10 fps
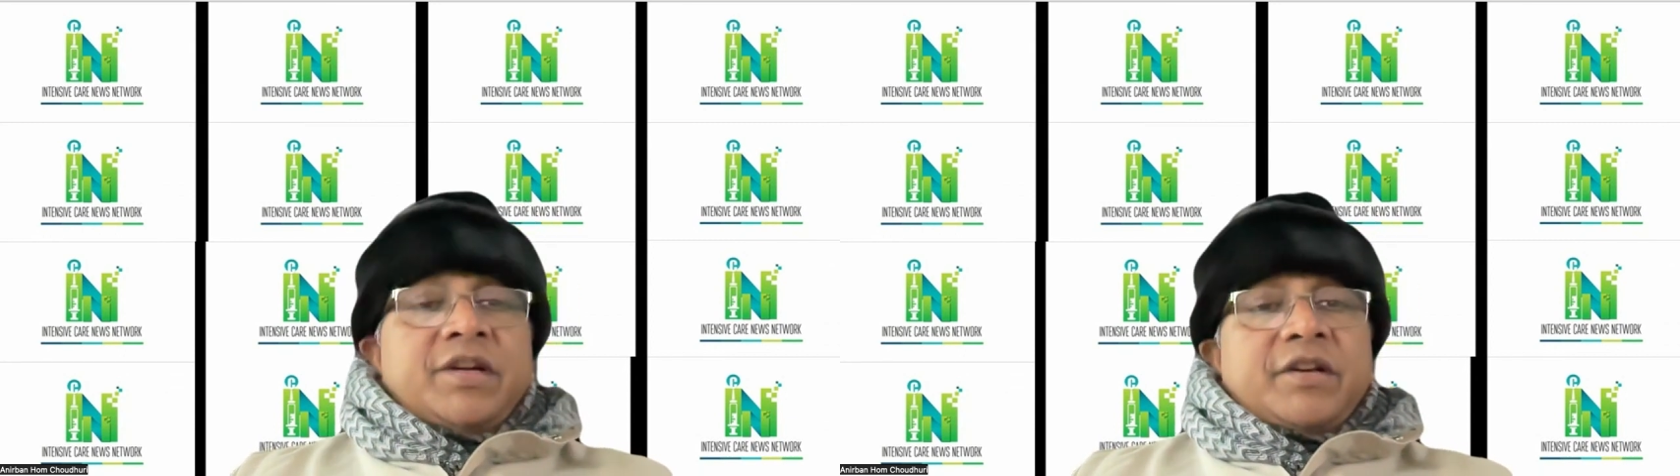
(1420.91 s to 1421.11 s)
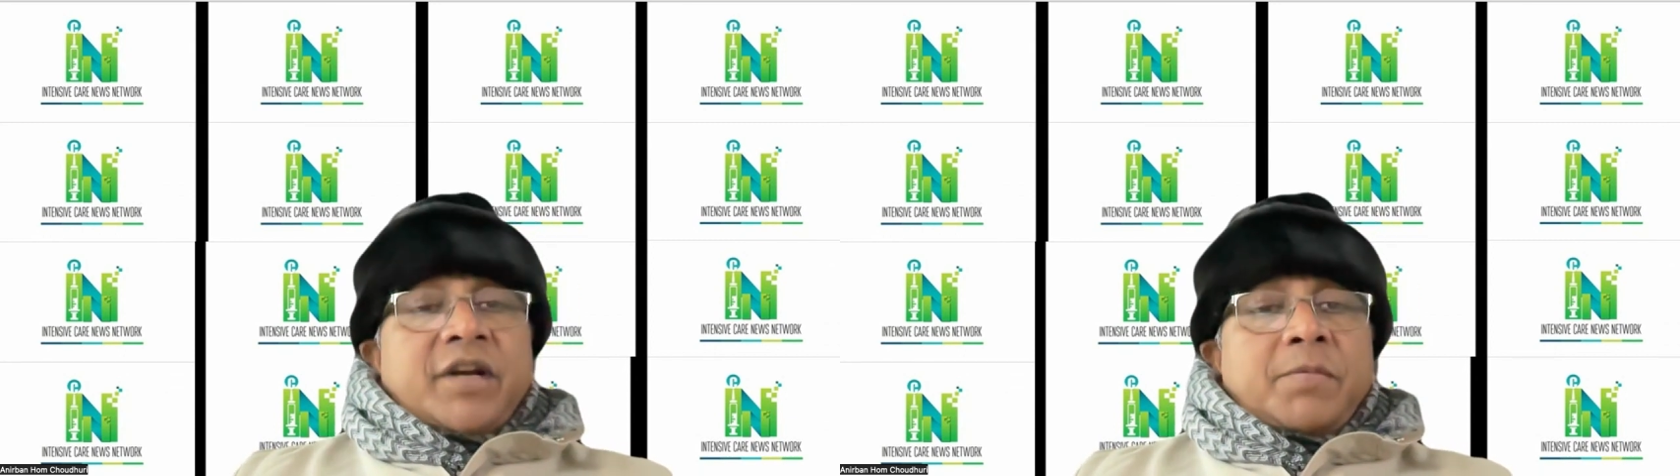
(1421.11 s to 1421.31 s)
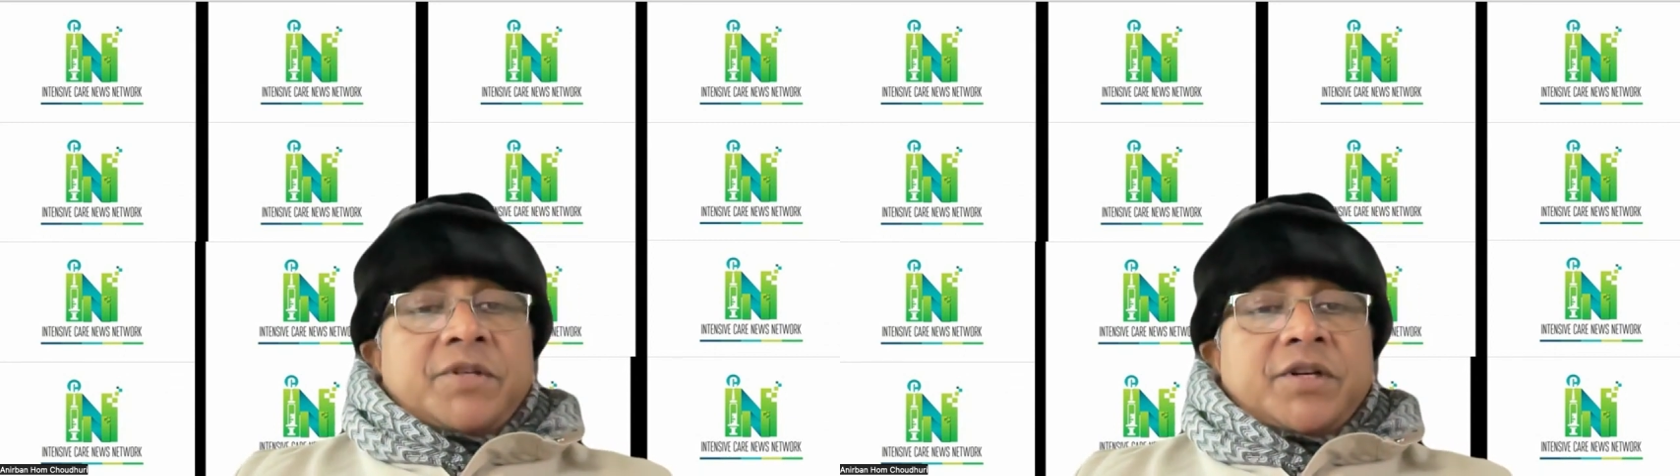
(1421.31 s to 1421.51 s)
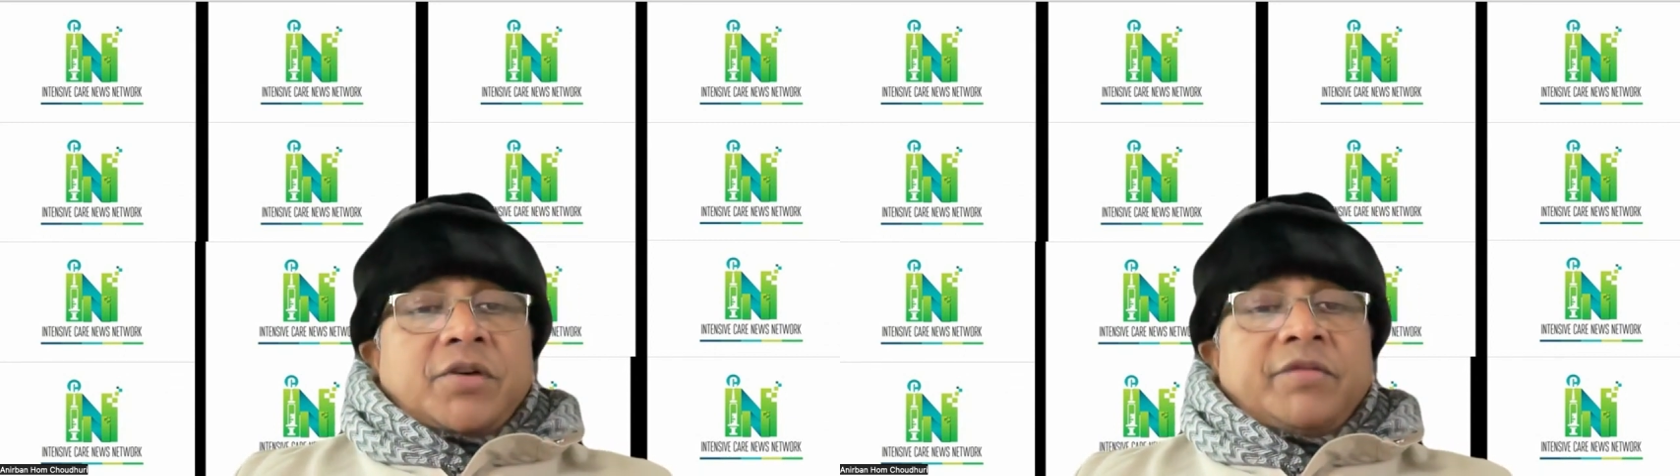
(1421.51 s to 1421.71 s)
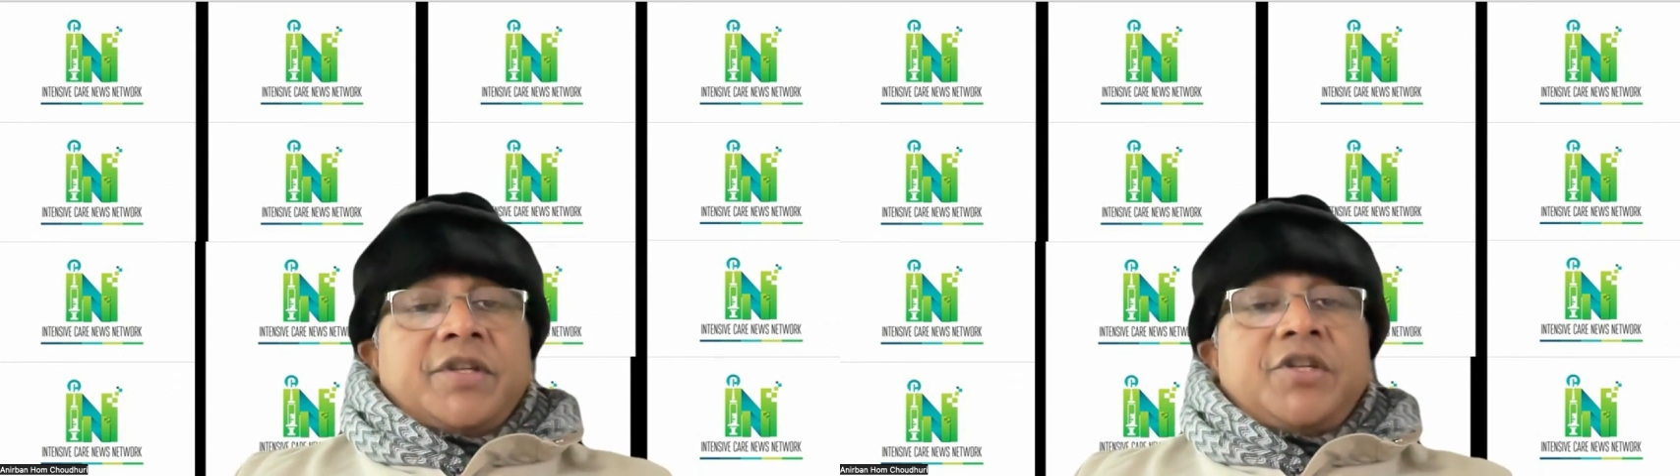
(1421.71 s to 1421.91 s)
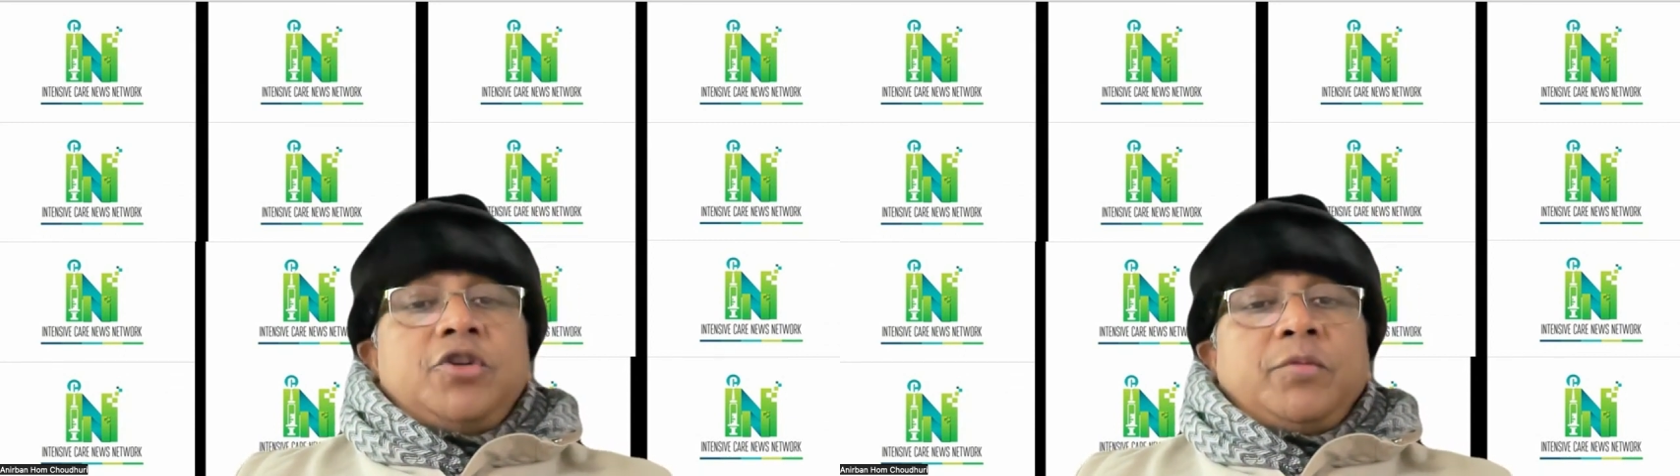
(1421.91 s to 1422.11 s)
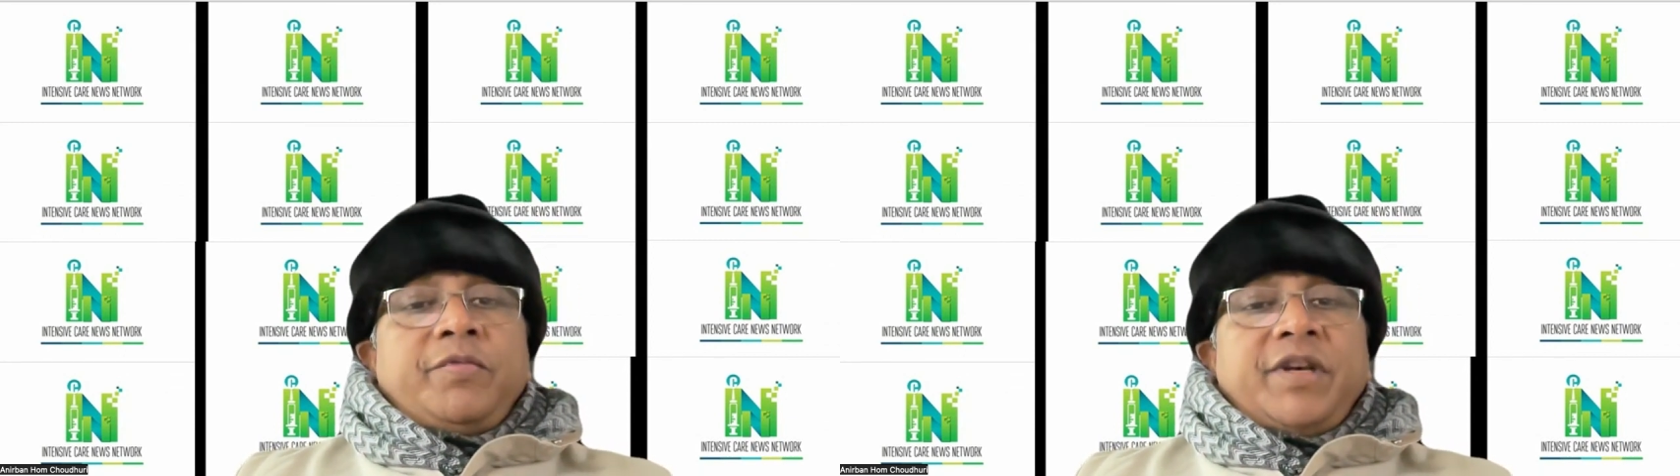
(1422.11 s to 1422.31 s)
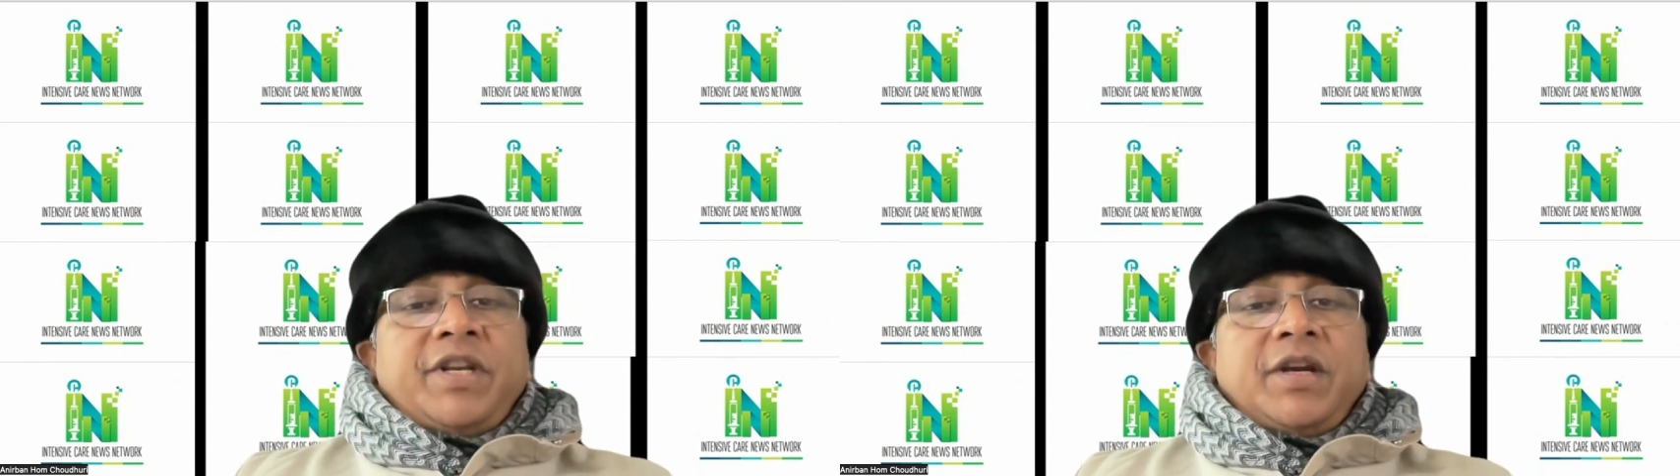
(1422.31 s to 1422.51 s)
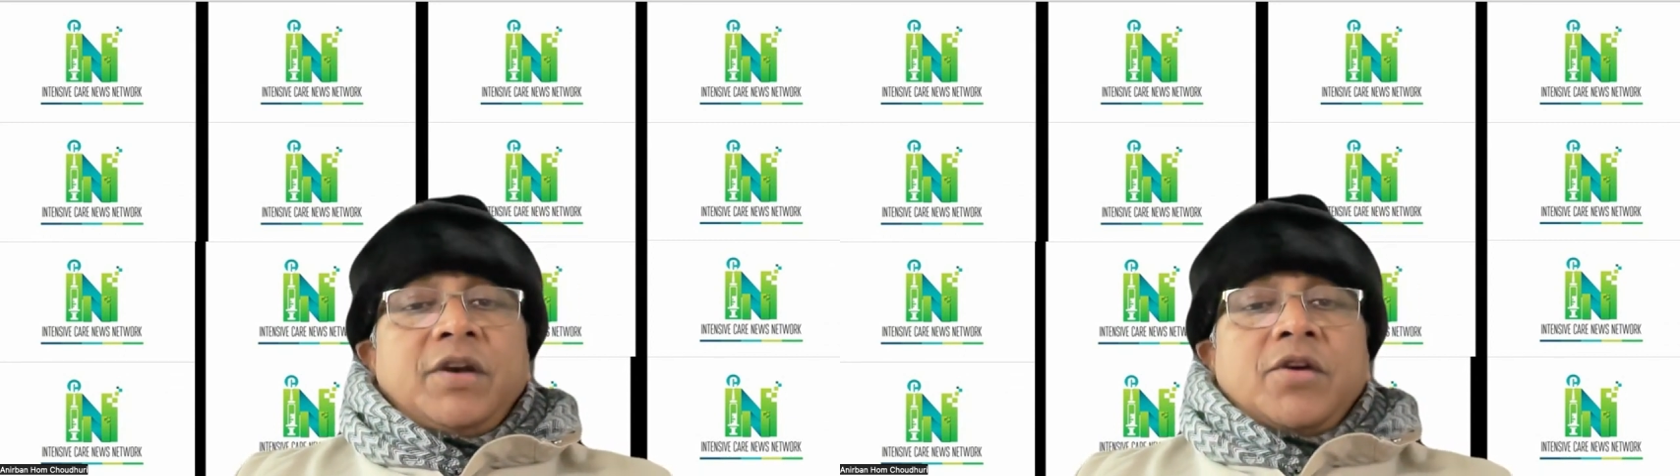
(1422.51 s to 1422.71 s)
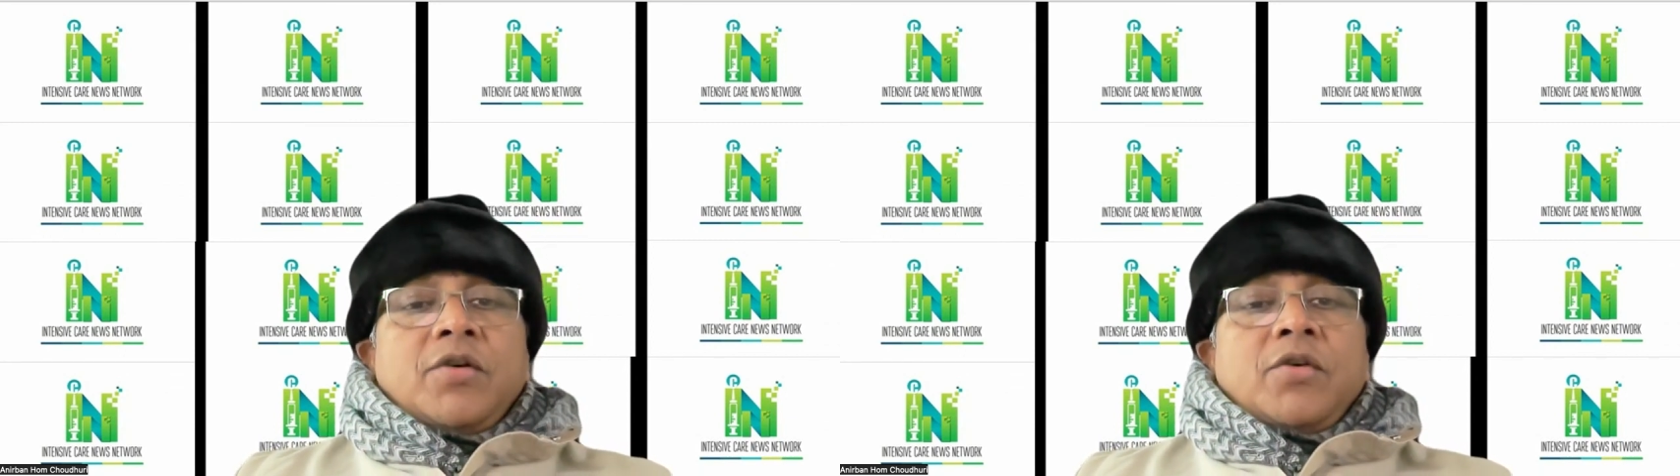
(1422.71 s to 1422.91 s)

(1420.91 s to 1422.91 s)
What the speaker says: interruption of the tube feeding